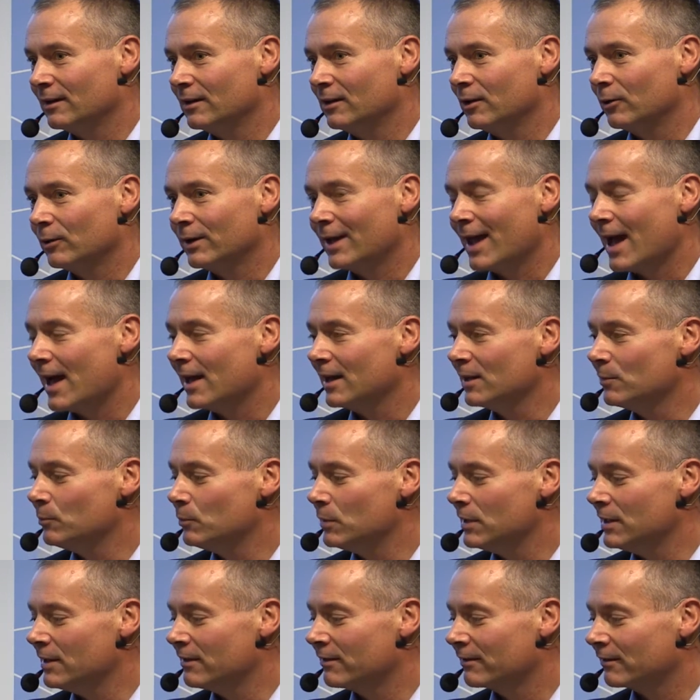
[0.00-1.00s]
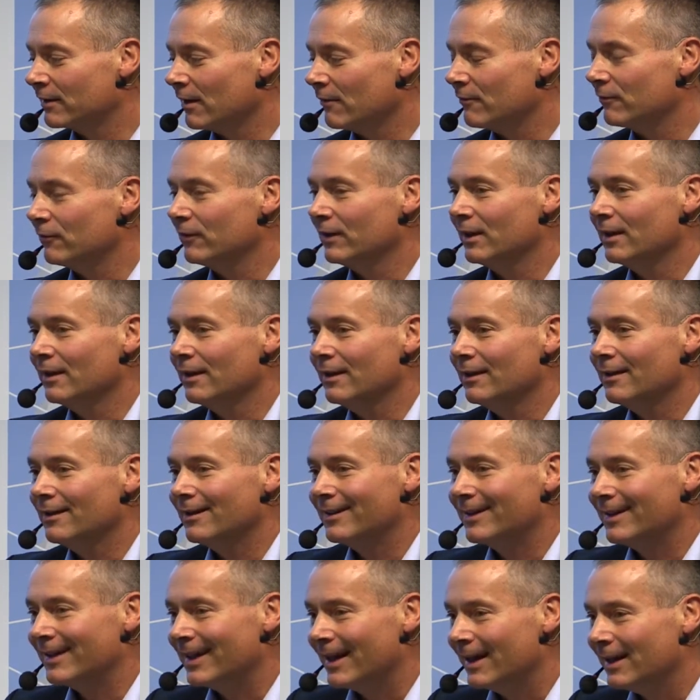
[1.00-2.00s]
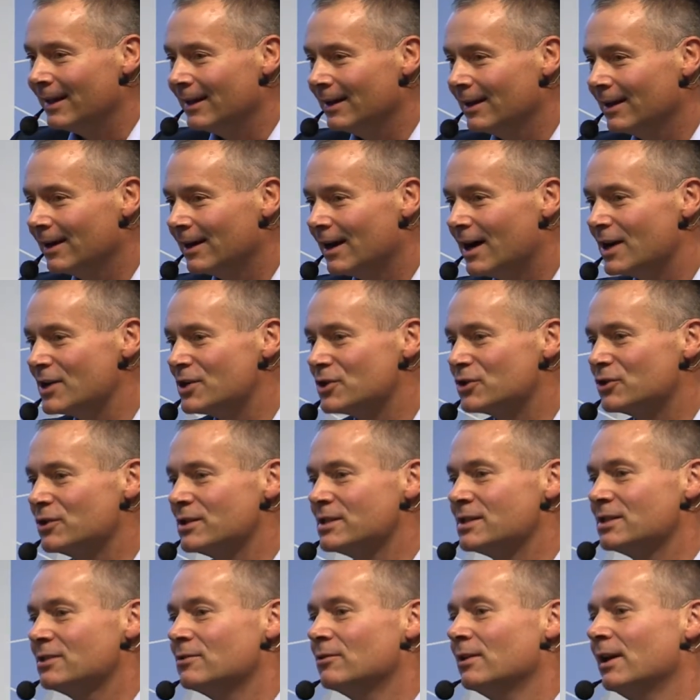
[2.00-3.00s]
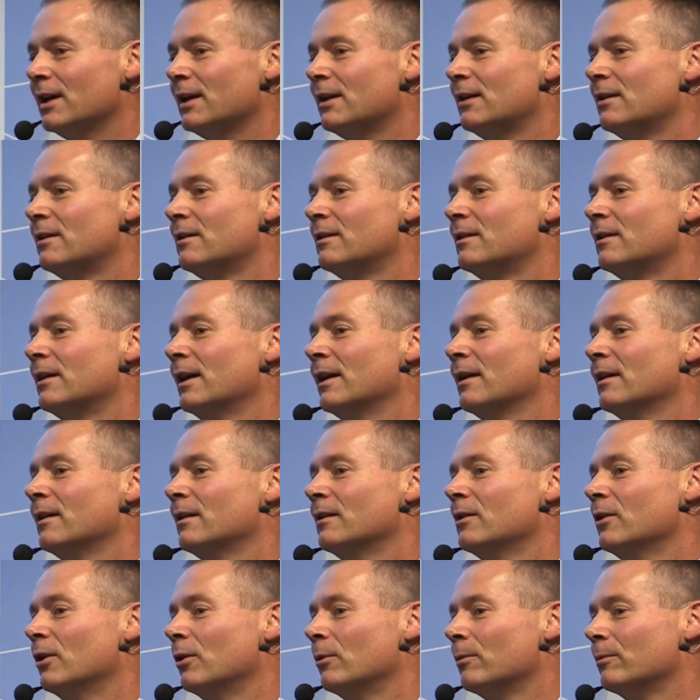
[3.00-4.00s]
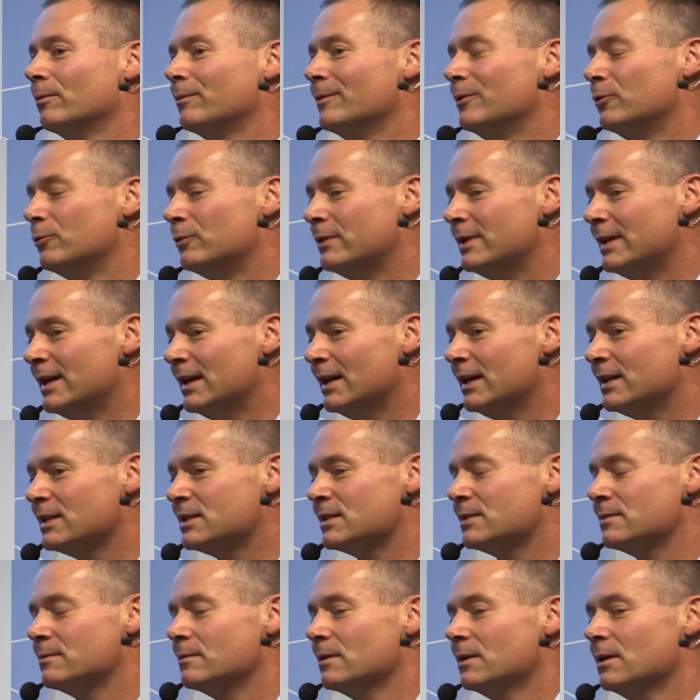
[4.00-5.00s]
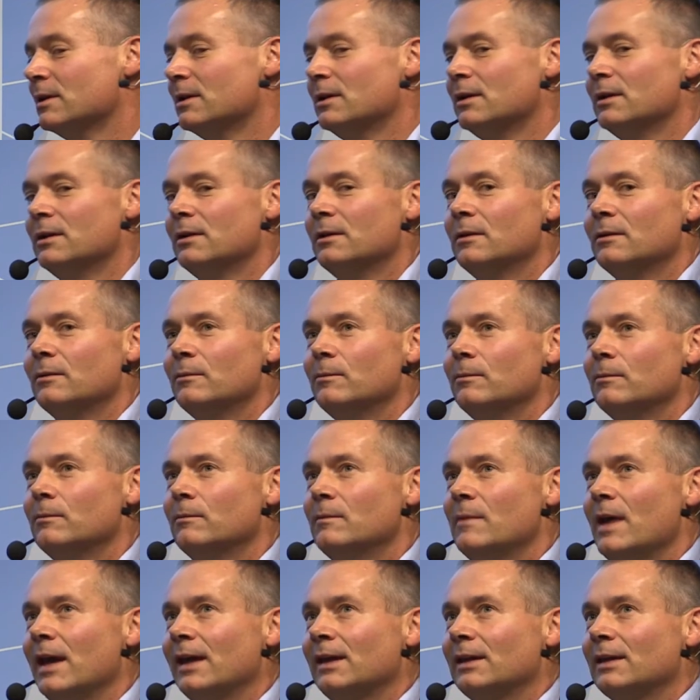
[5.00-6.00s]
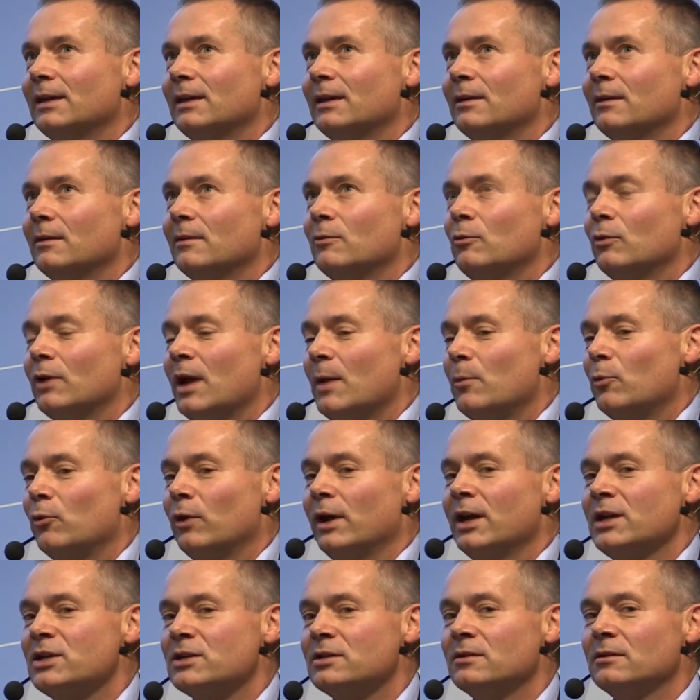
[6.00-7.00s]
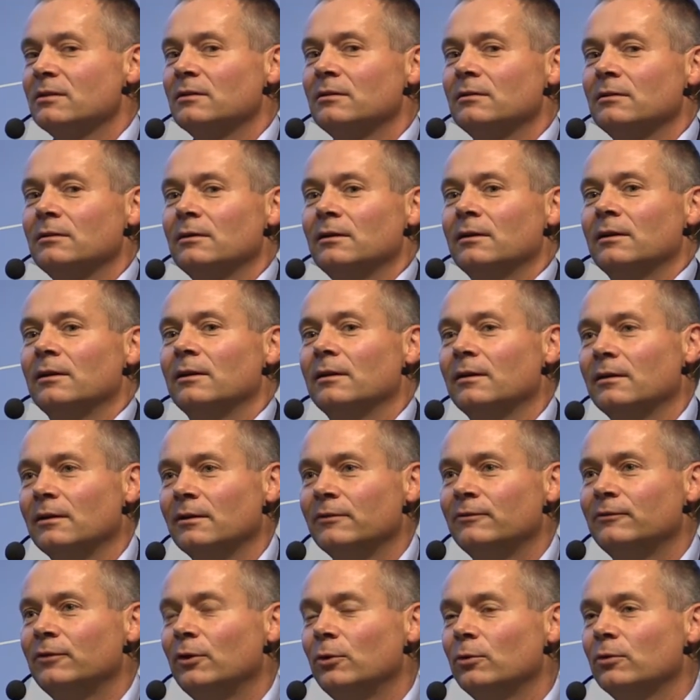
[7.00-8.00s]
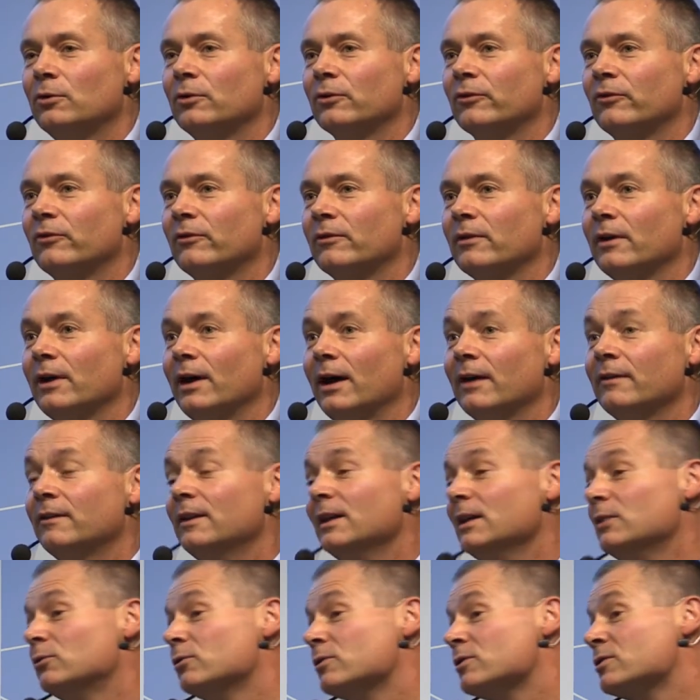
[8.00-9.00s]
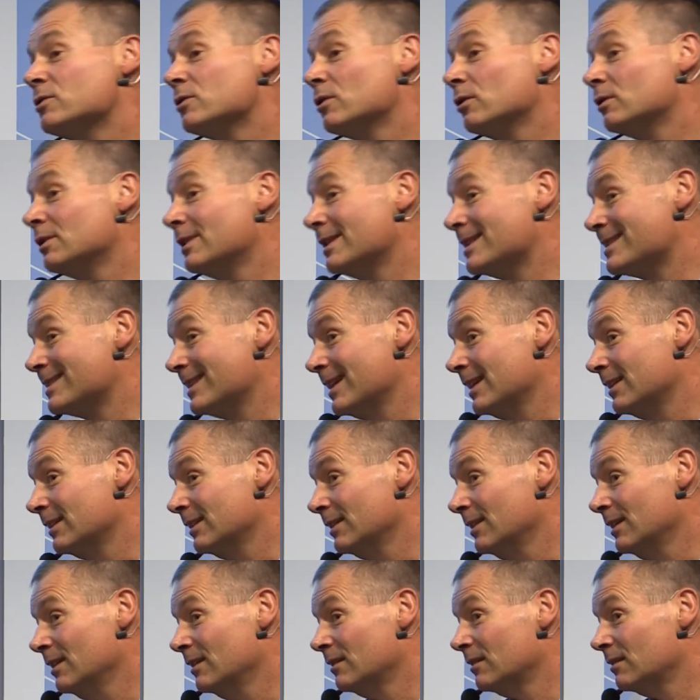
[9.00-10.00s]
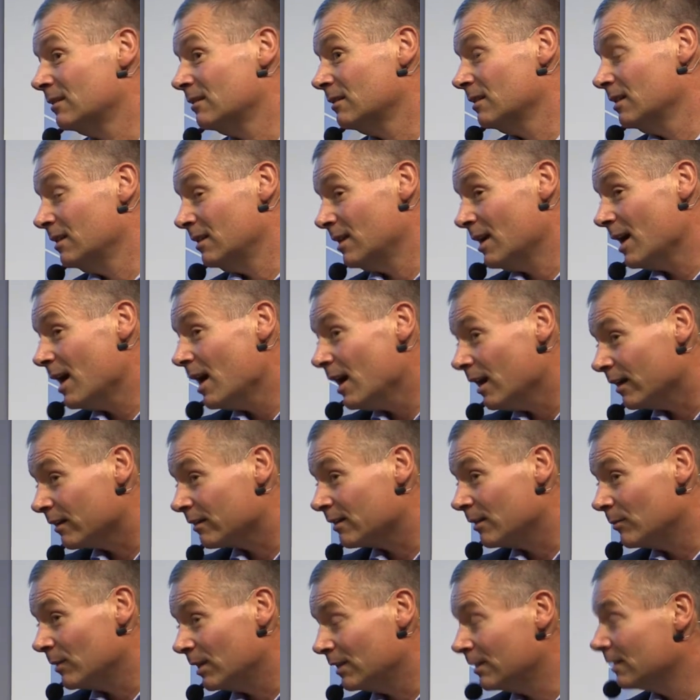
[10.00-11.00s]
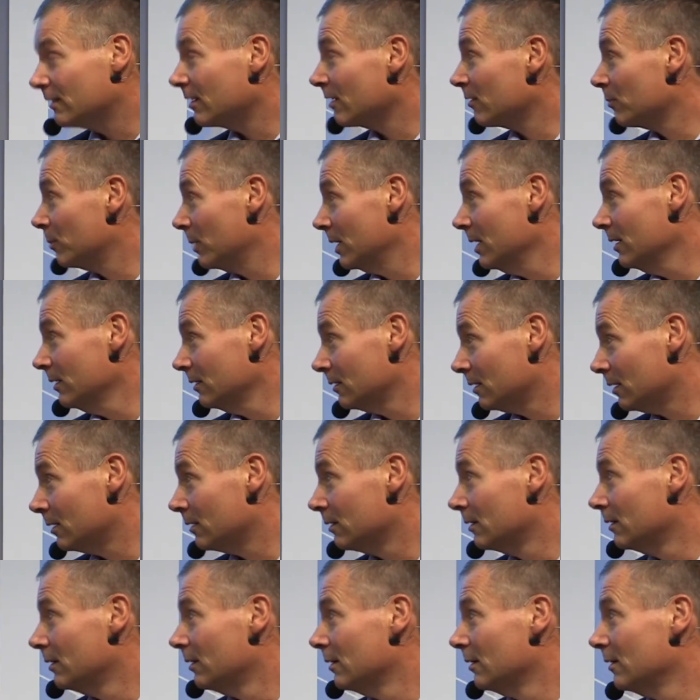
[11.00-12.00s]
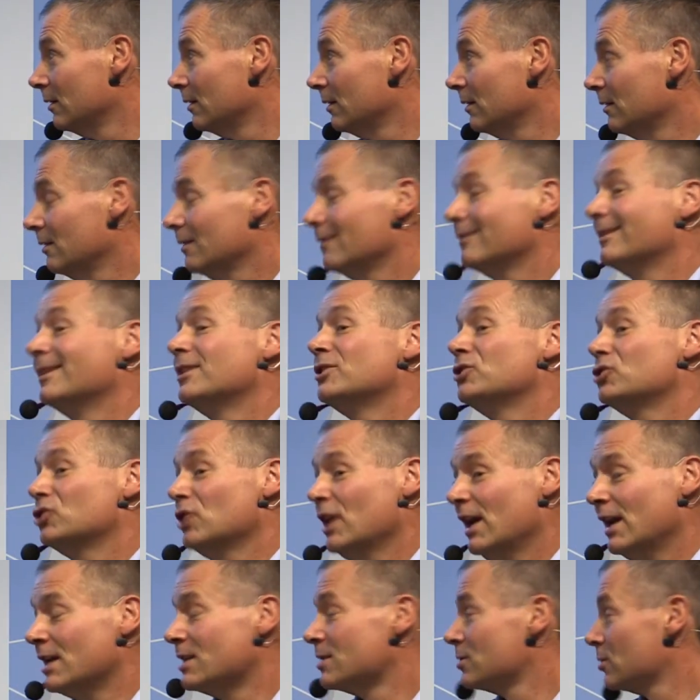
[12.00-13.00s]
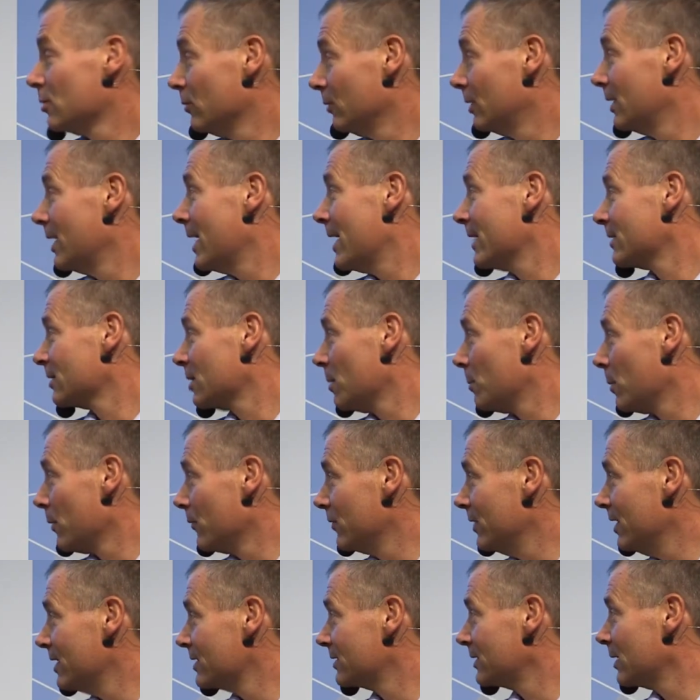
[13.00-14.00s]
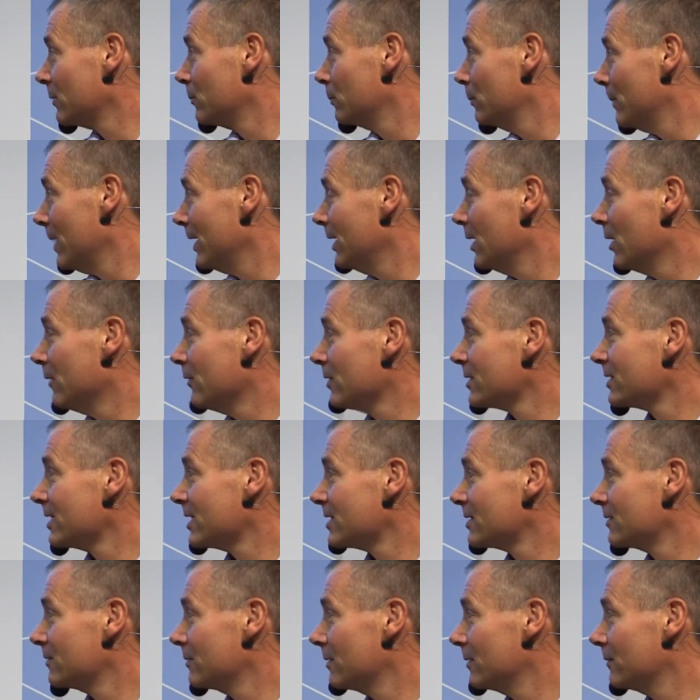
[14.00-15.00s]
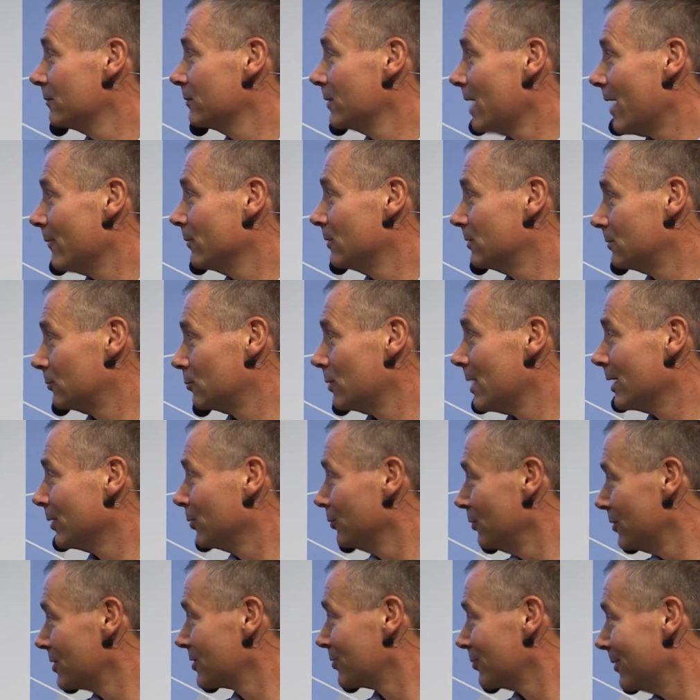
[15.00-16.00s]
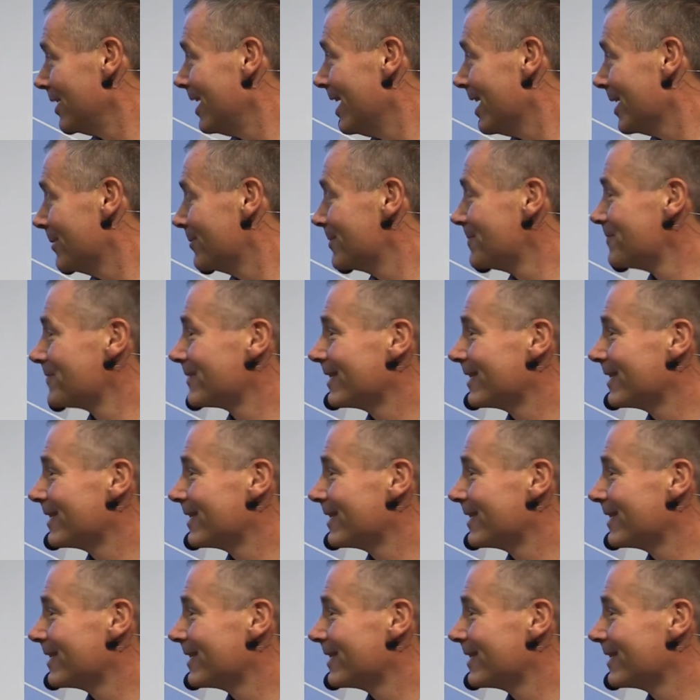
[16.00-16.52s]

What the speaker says: you know, can it be something getting countries together and, you know, really making collaboration the focus? I think to a certain extent it has. I mean, this has been the change over the last couple of years that many of us have tried to describe.